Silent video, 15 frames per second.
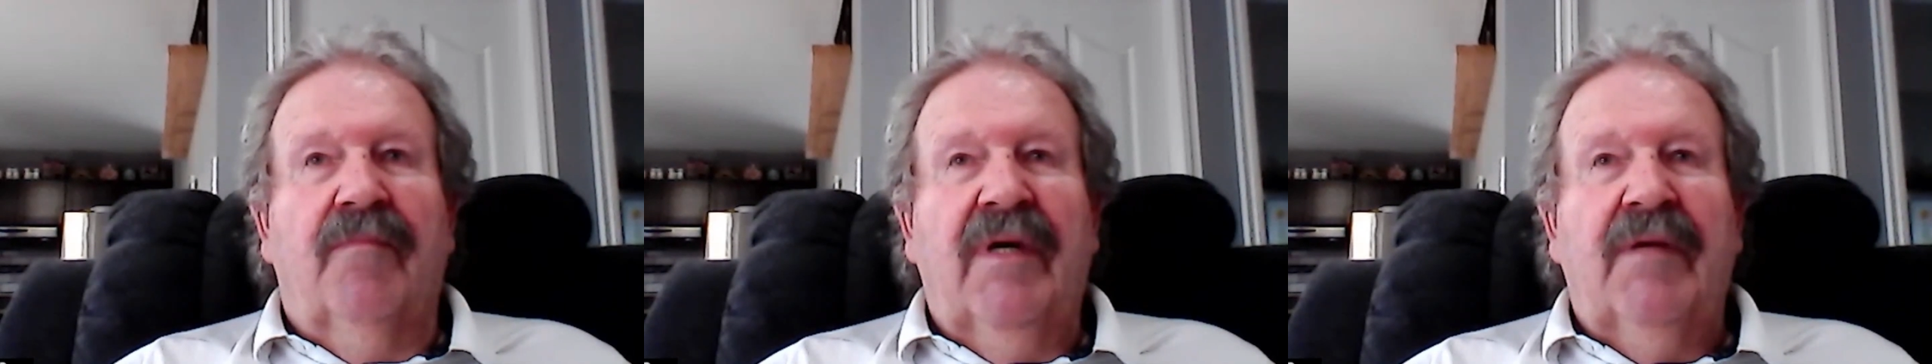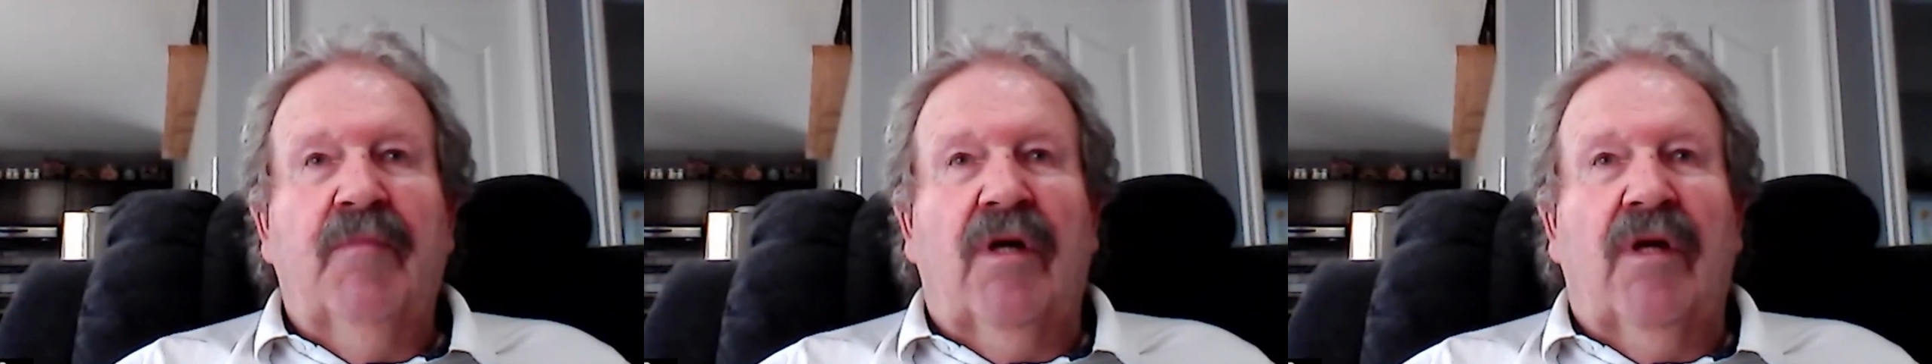
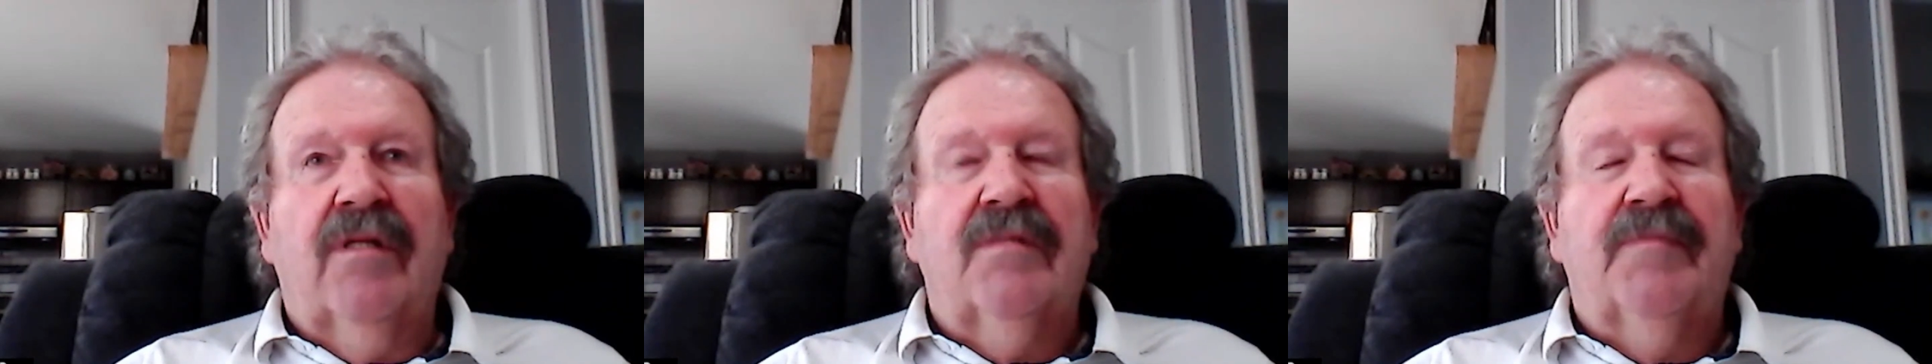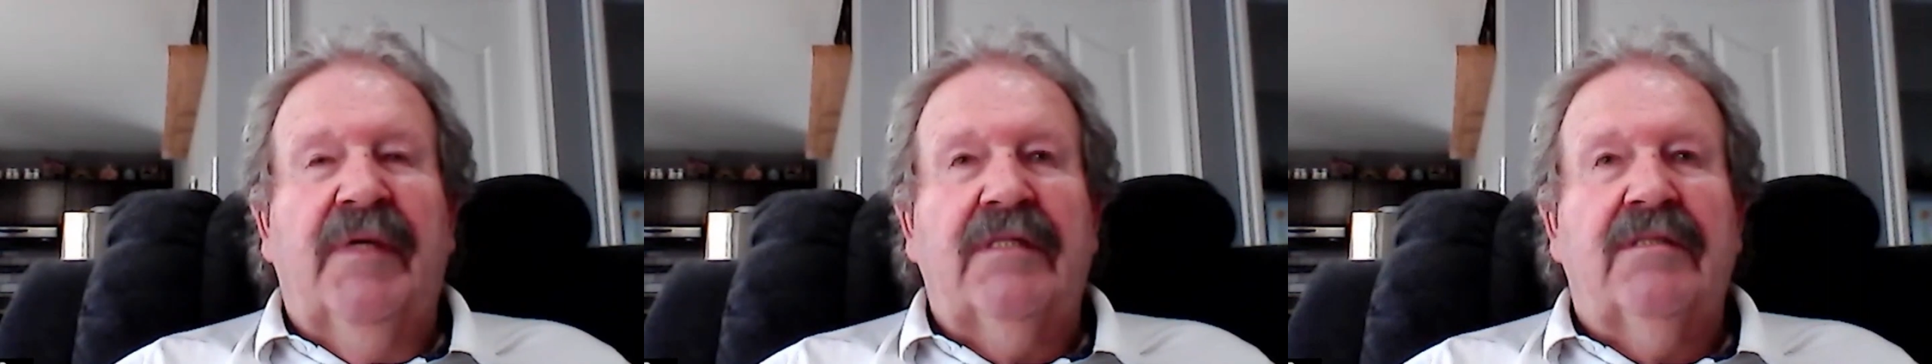Big
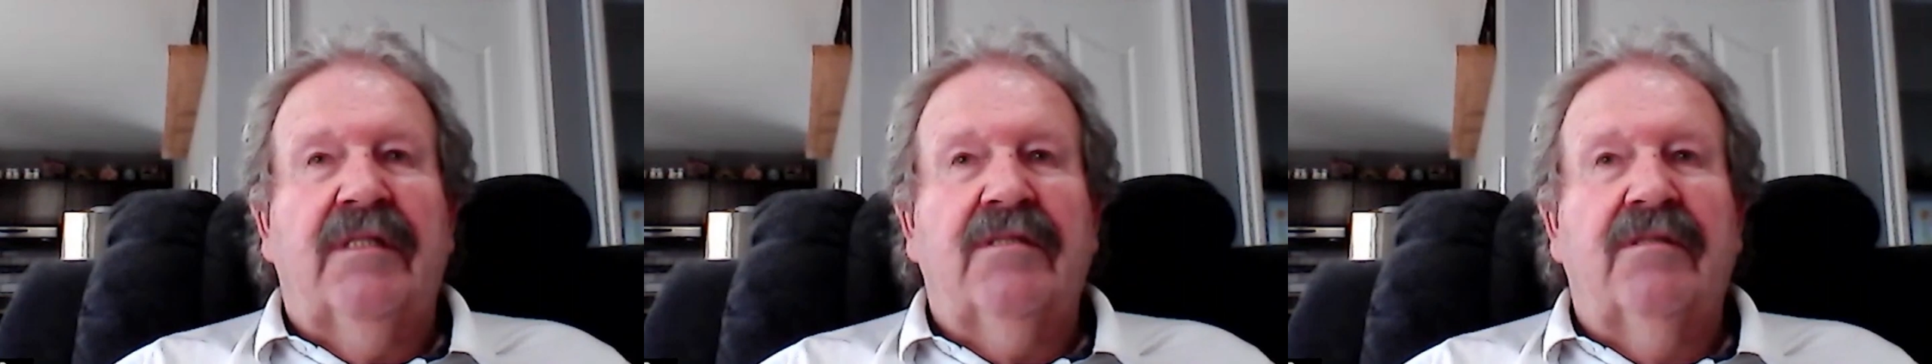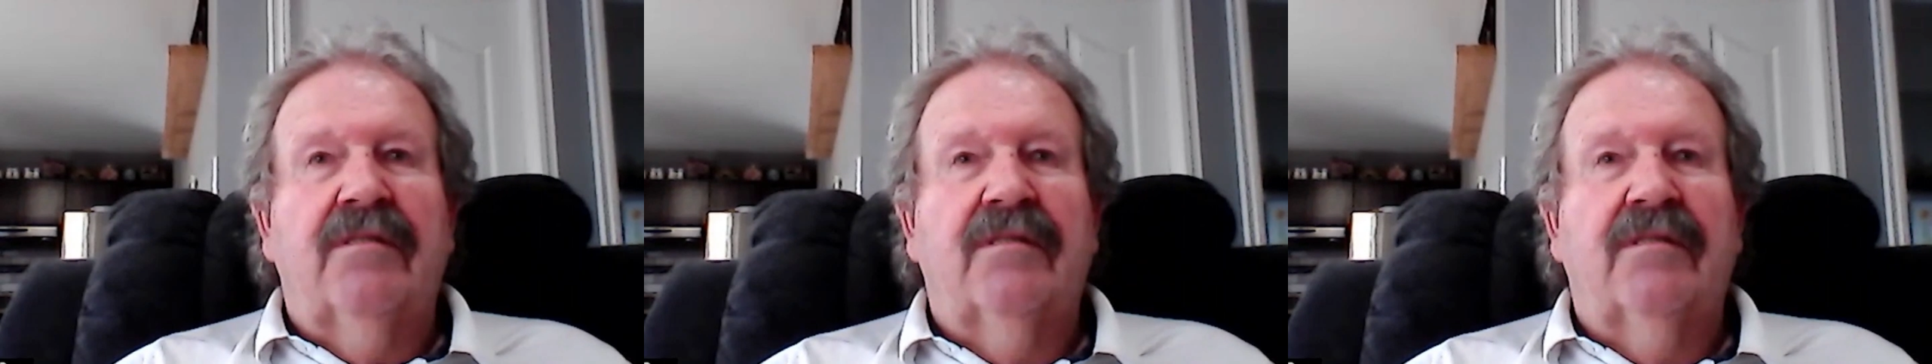Brothers Big
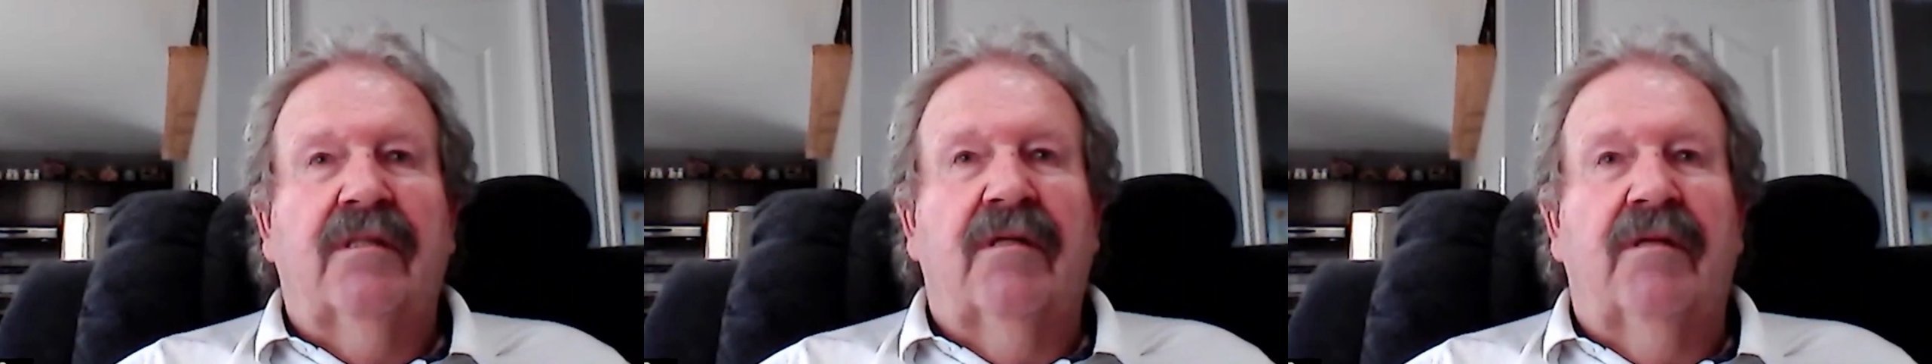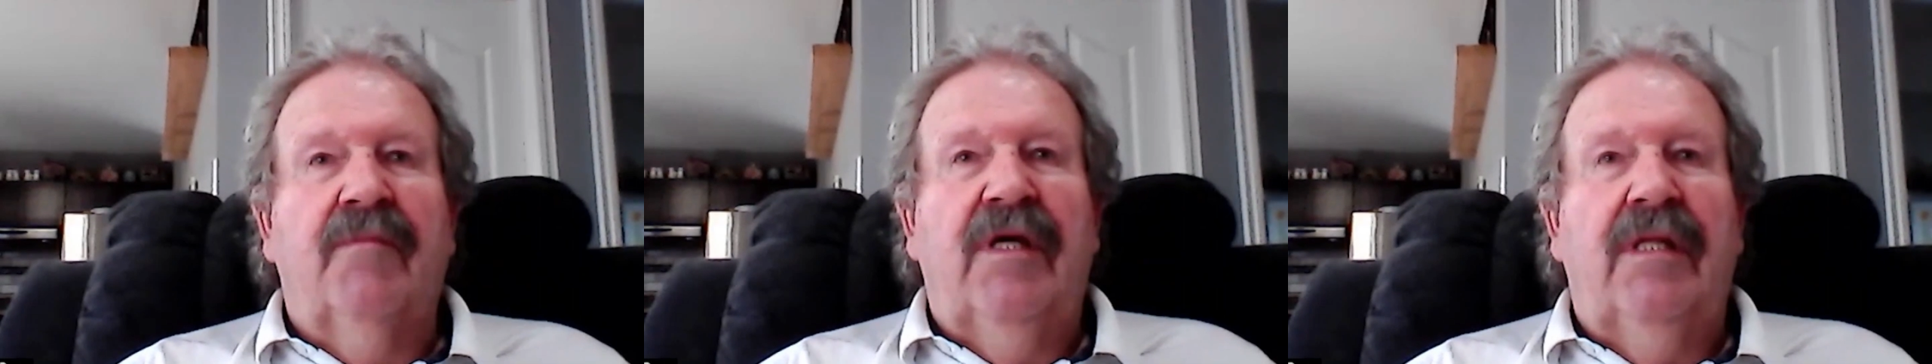Sisters are
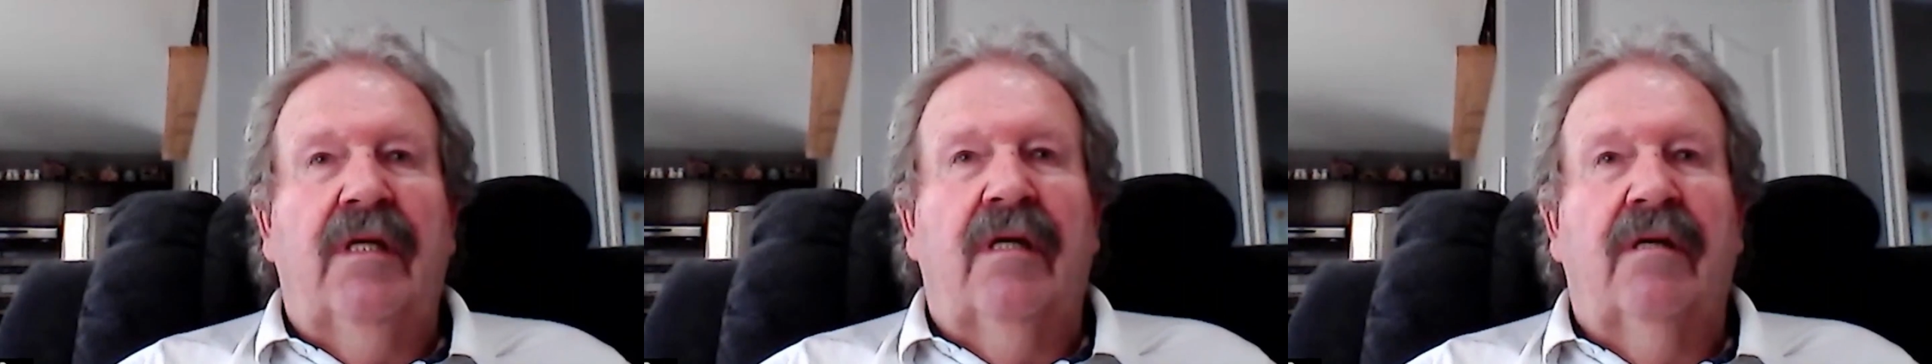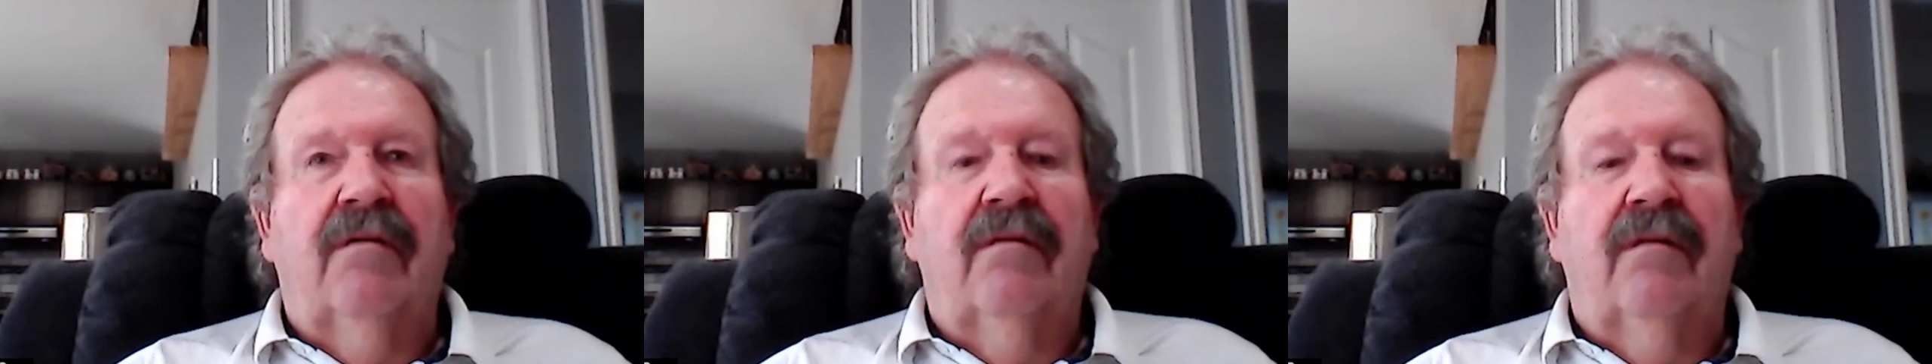going to be
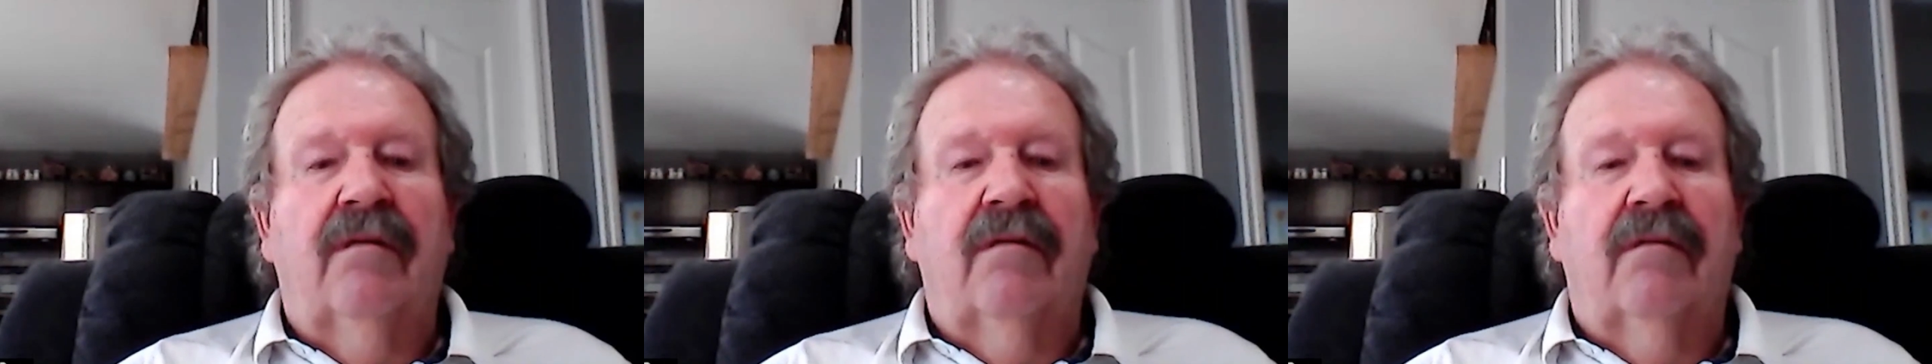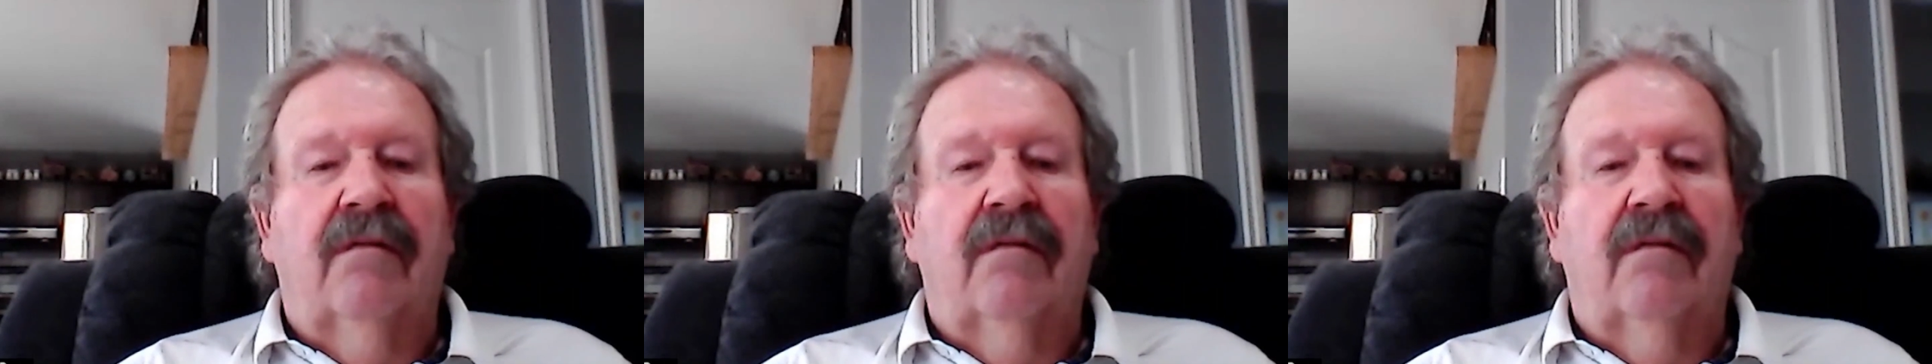there.